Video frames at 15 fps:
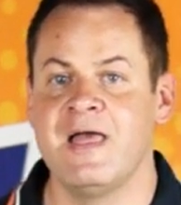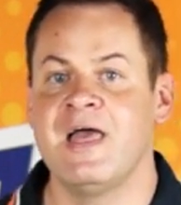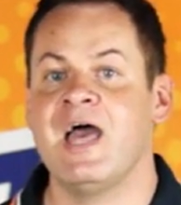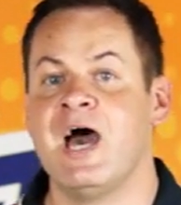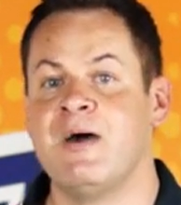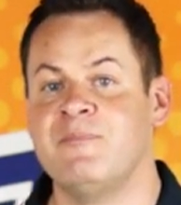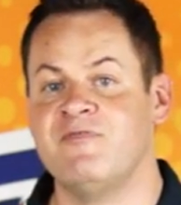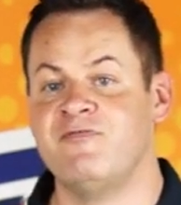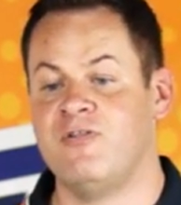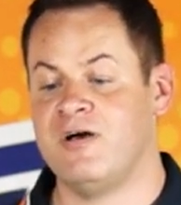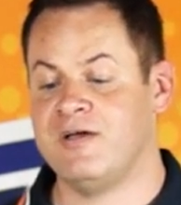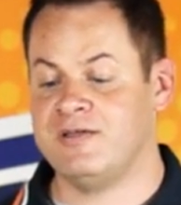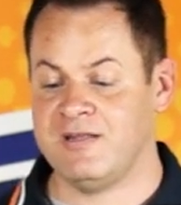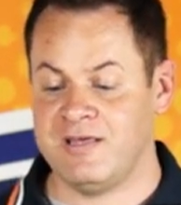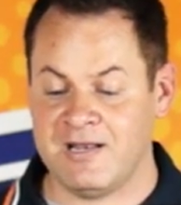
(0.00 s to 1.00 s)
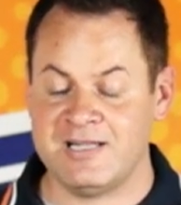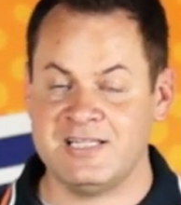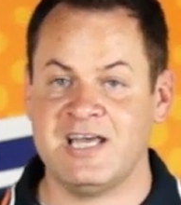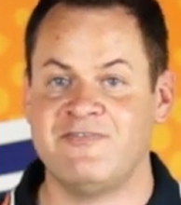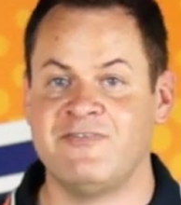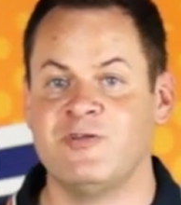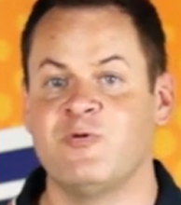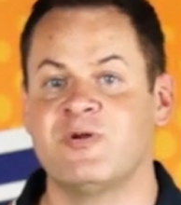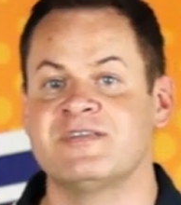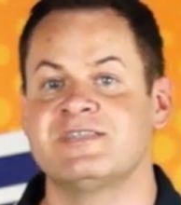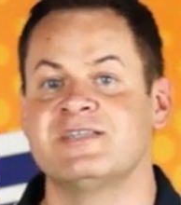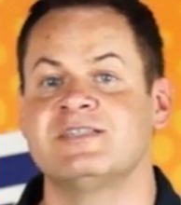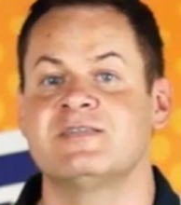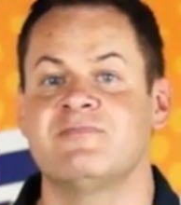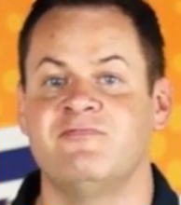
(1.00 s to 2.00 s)
Happy flying, and I definitely want to
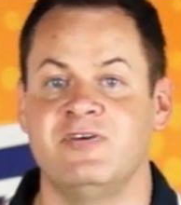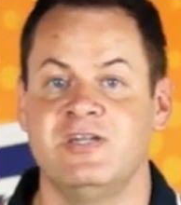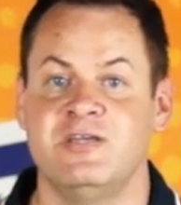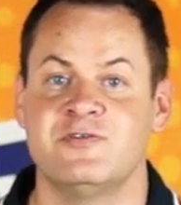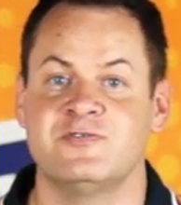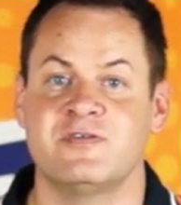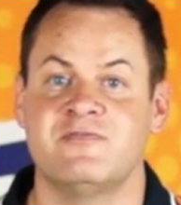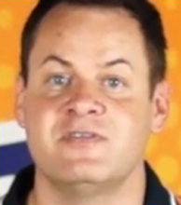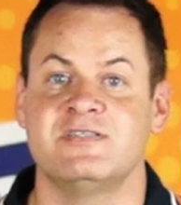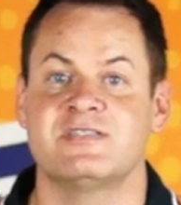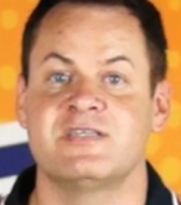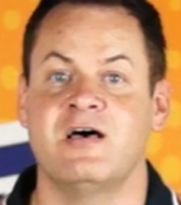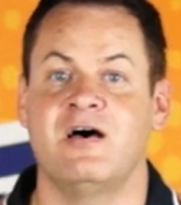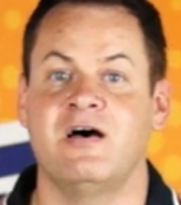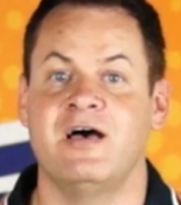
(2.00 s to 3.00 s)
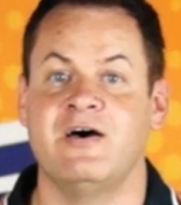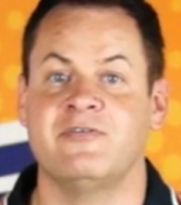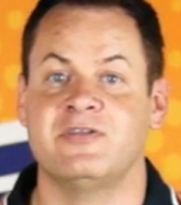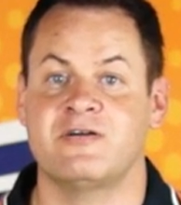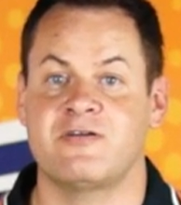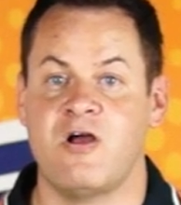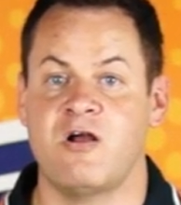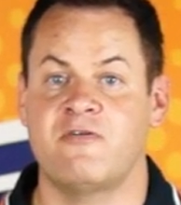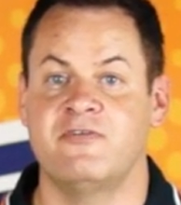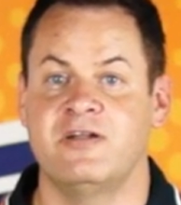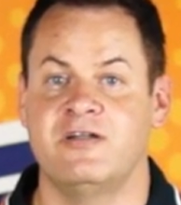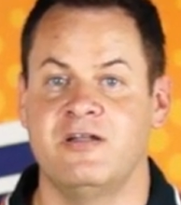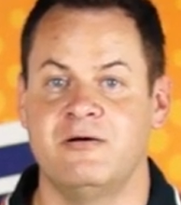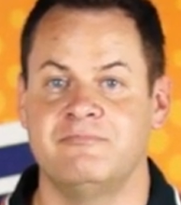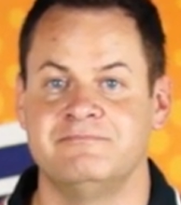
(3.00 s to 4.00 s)
see some videos of these out there carving
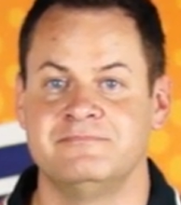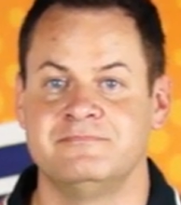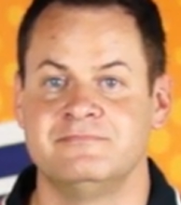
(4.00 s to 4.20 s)
it up.